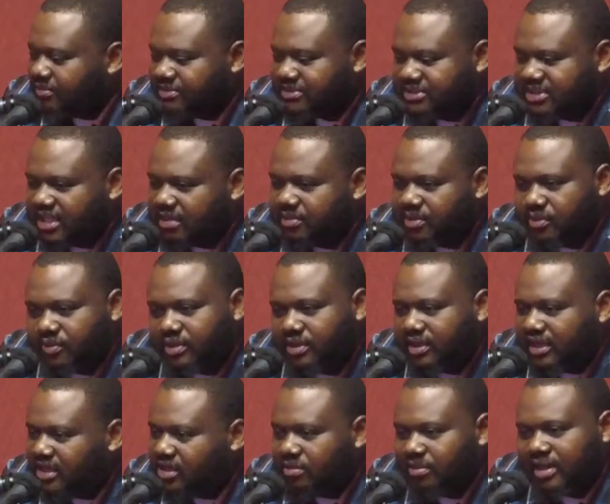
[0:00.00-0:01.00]
just keeping it real,
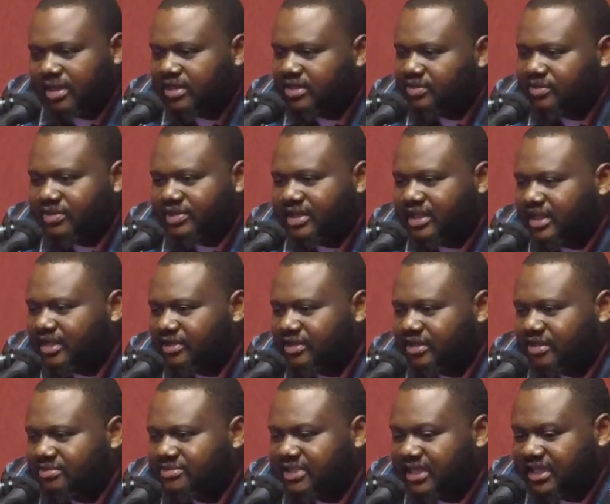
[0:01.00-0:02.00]
ain't nobody doing that. You
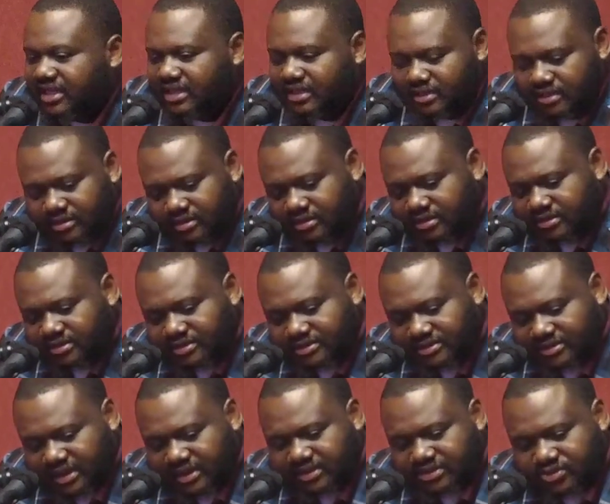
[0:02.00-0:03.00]
know what I'm saying? The
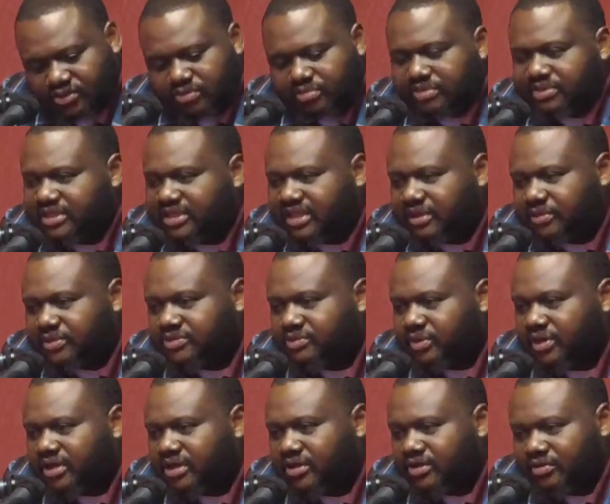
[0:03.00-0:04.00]
state trooper thing that we was
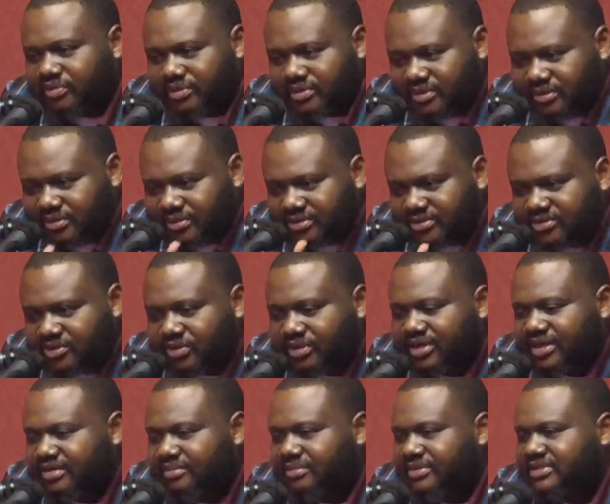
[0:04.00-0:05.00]
working on with the
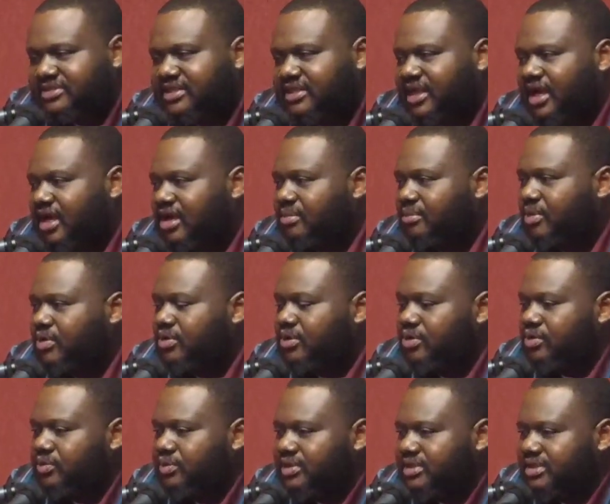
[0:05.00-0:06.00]
story that Mr.
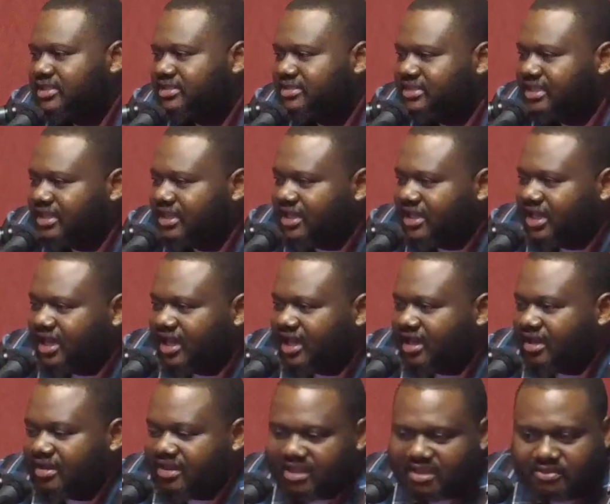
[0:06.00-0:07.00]
Nakamura released,
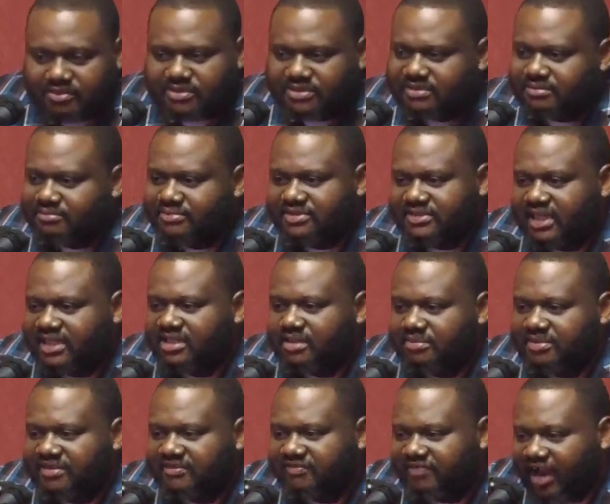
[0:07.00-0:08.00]
he was said to
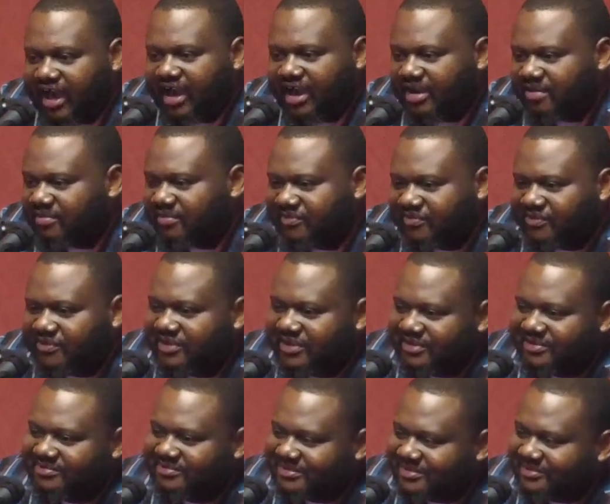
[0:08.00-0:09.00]
be fired before he